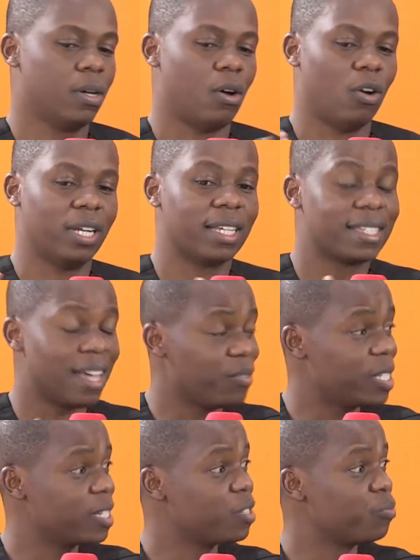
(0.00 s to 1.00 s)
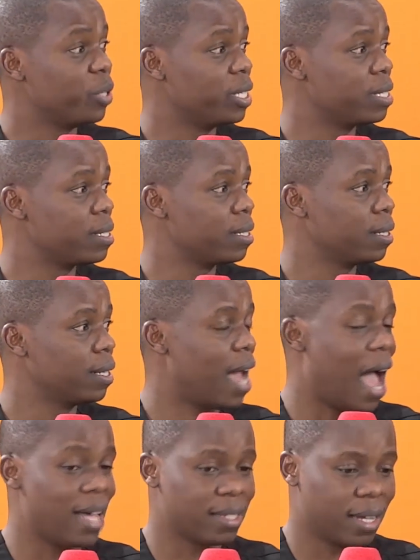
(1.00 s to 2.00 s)
On the services bit,
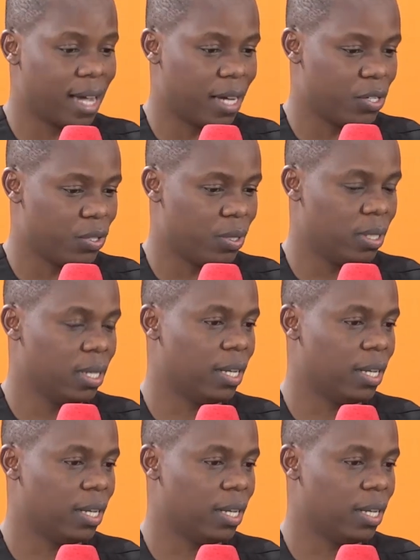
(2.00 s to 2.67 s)
as a country,